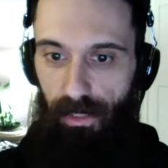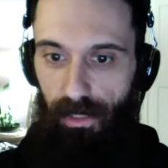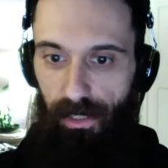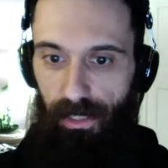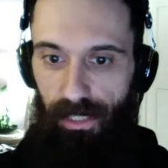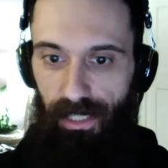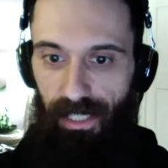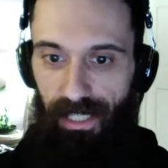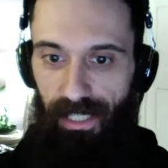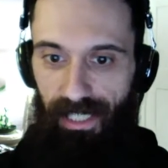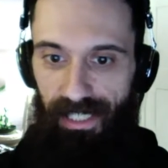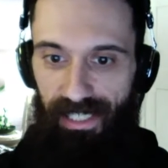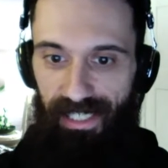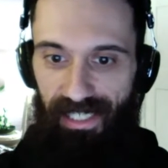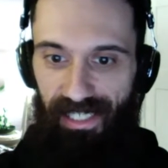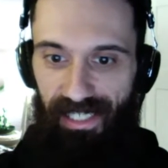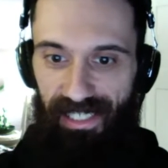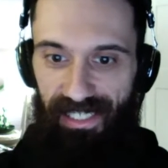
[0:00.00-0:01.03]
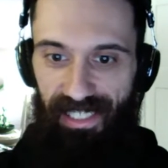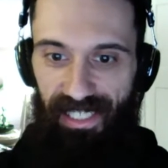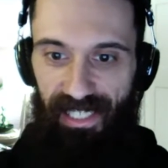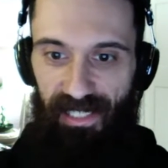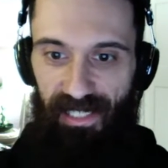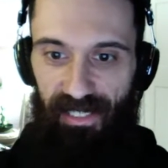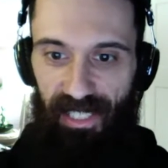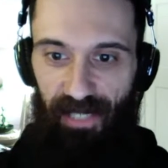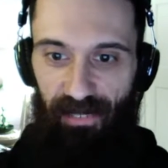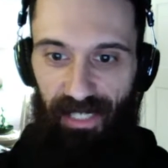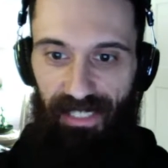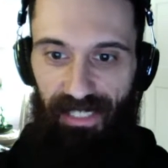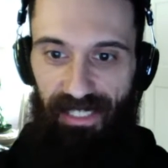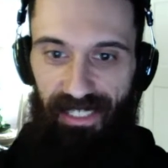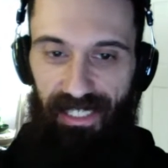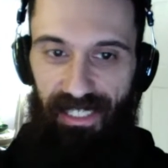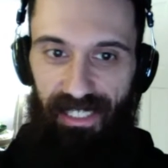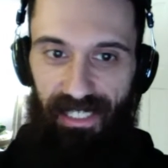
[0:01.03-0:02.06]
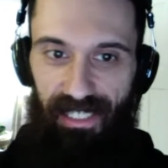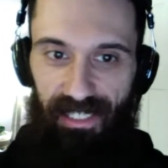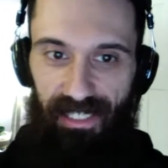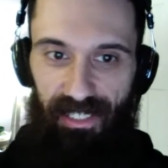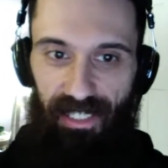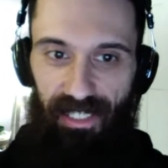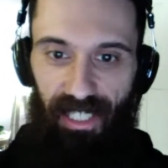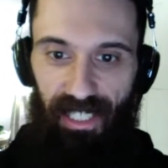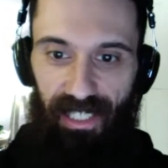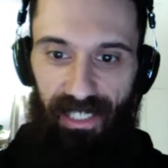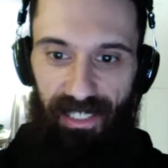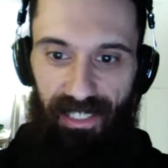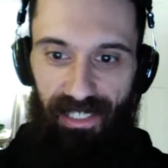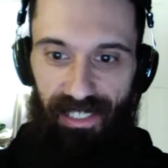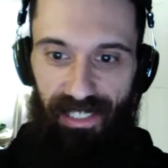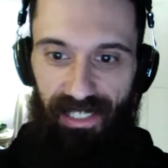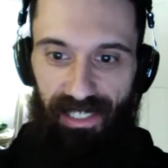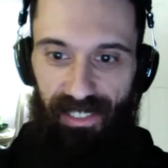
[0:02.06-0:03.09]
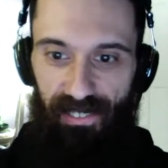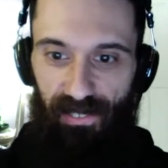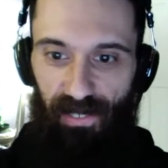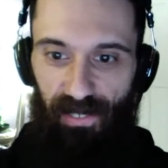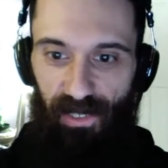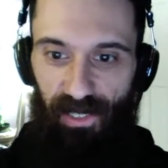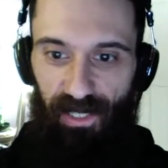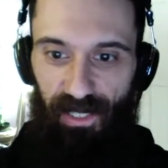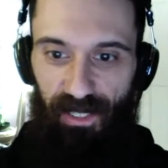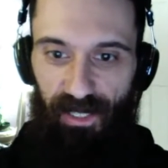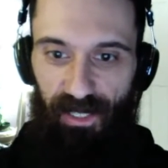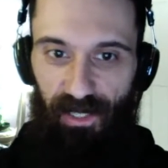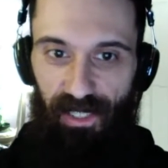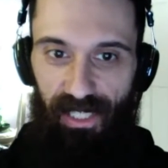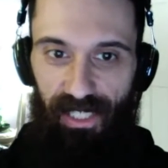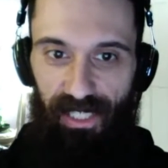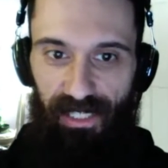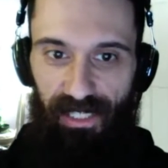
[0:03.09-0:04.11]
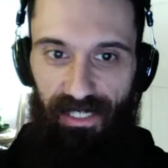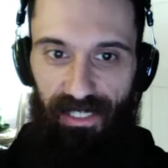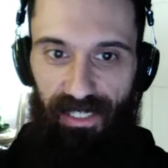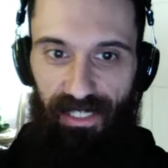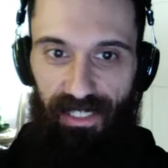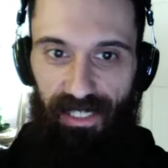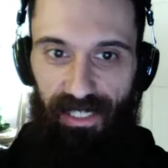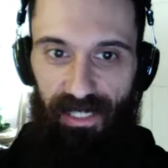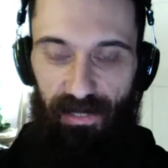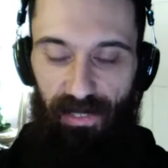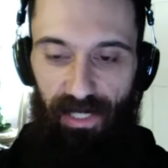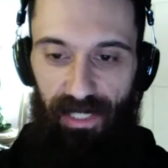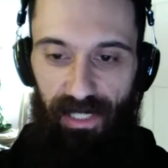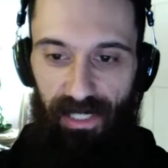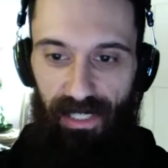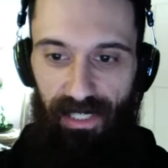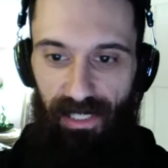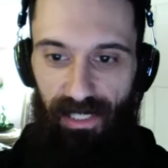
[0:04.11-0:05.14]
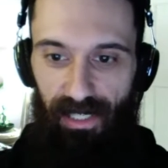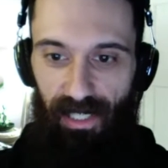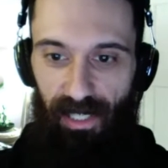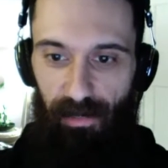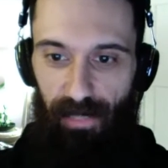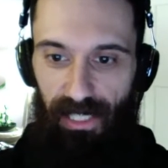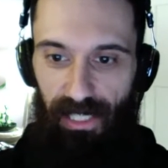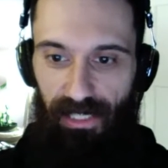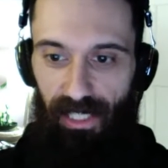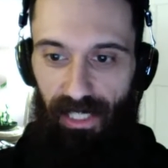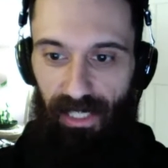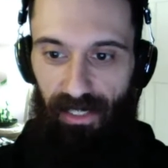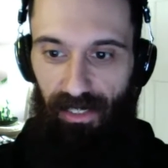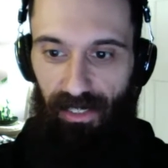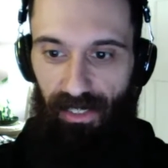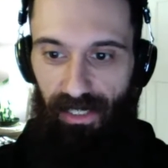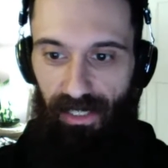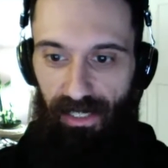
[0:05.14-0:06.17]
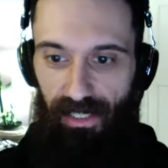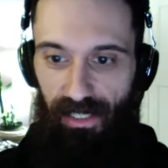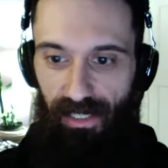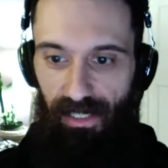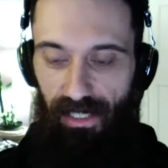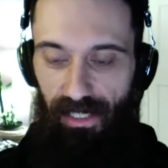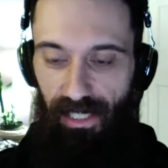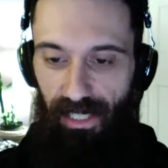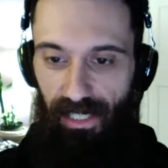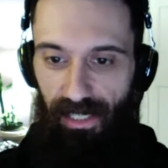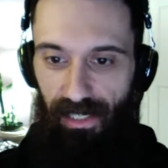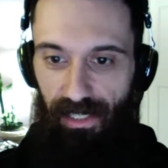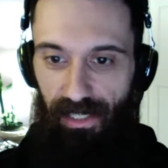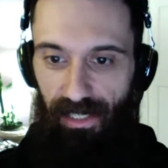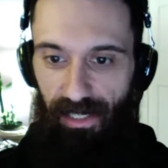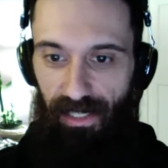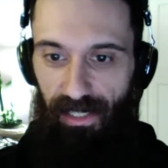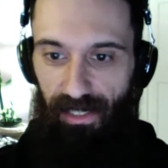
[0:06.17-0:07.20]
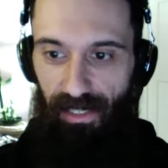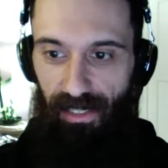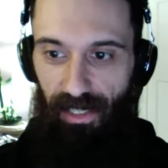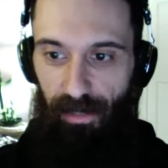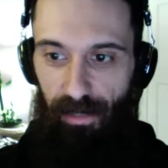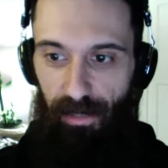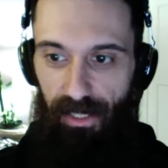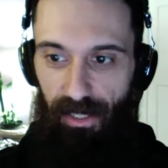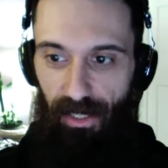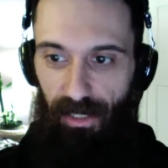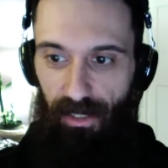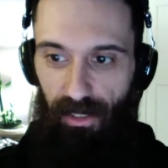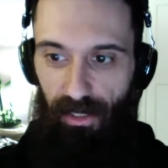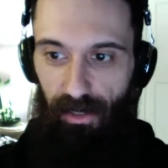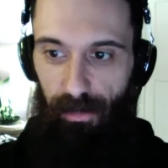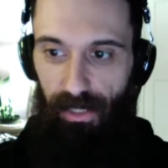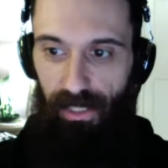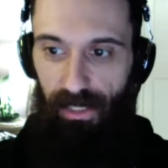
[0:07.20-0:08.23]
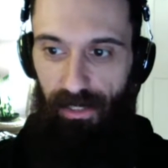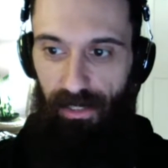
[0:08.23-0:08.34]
And thank you to NYC and John for joining us this evening on my channel and letting me talk a little bit.